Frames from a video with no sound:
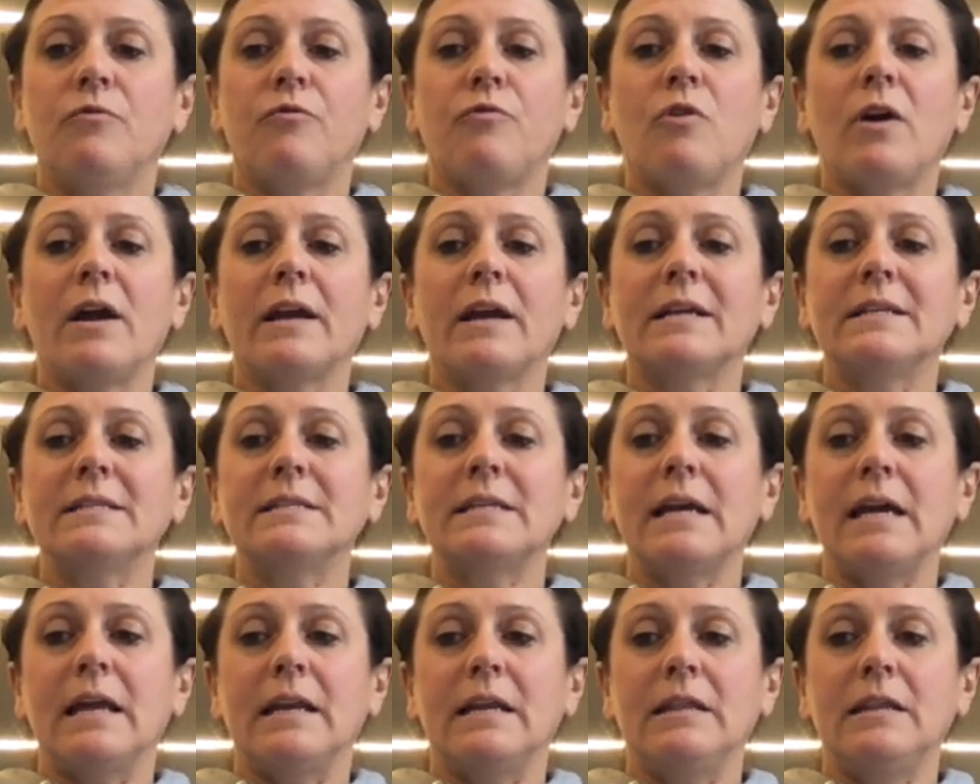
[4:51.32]
Before I can
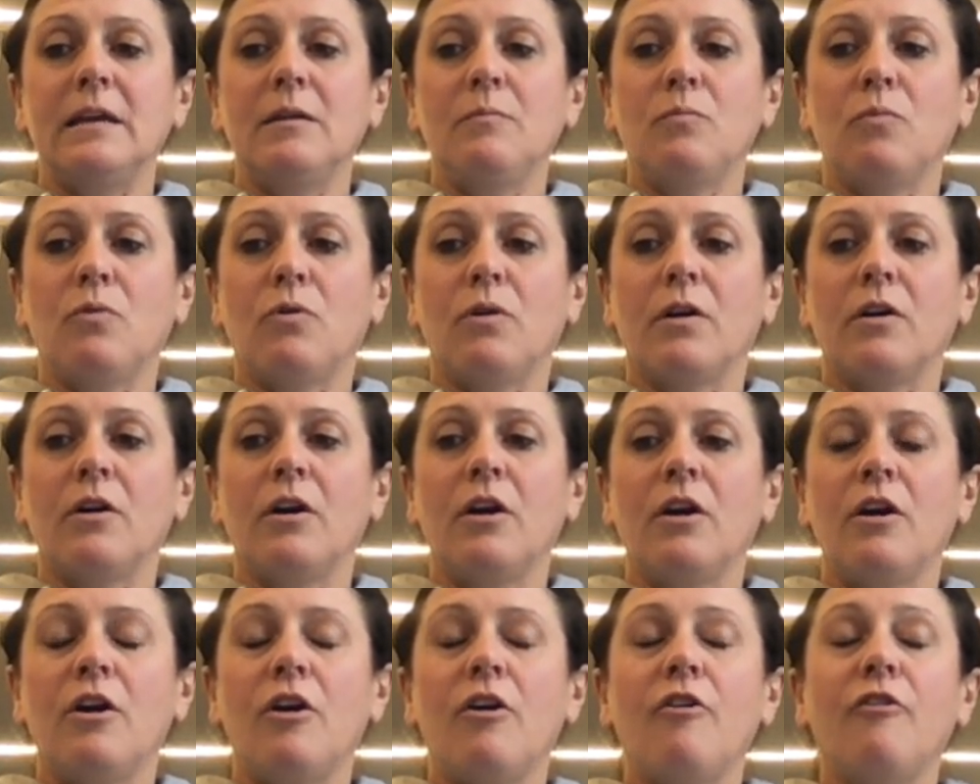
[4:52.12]
say anything more,
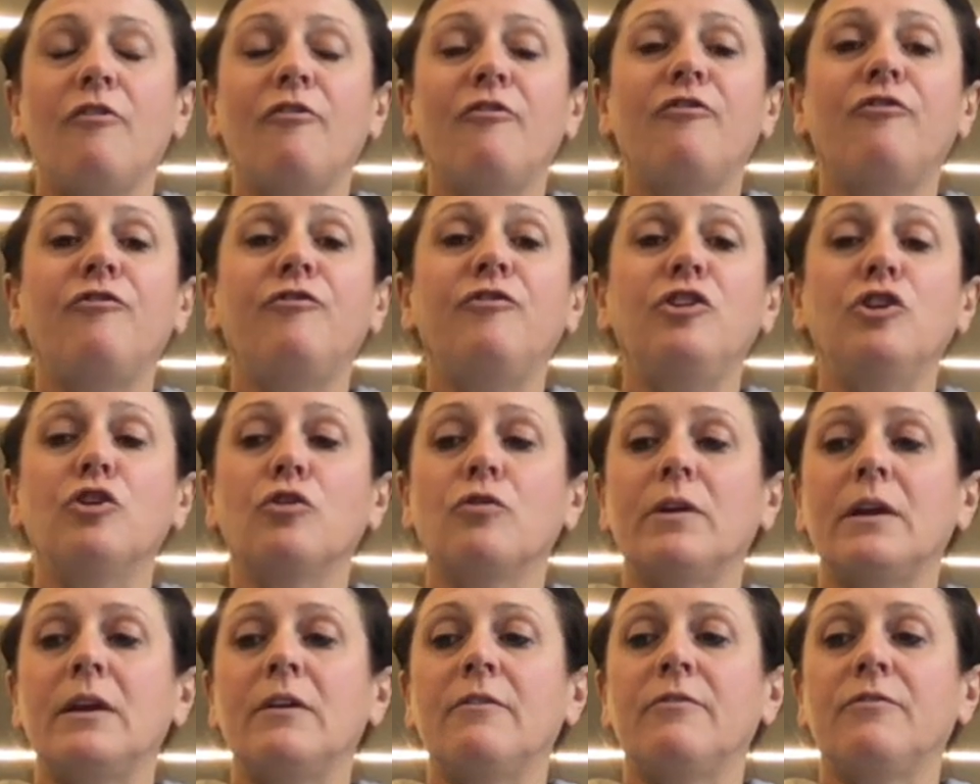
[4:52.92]

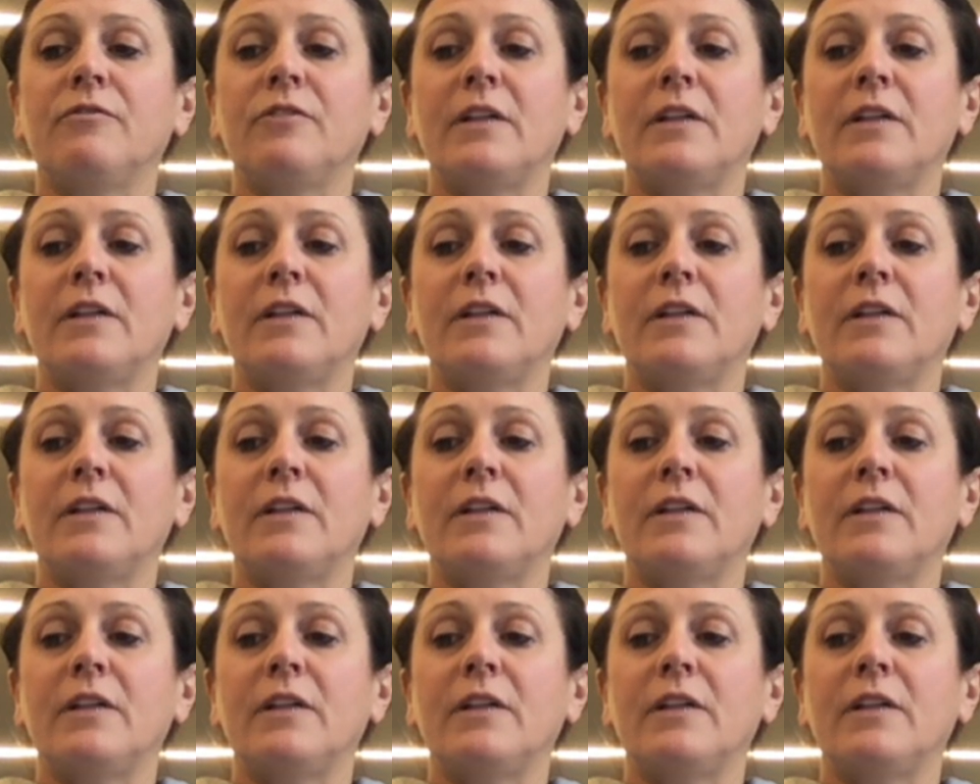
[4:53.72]
fury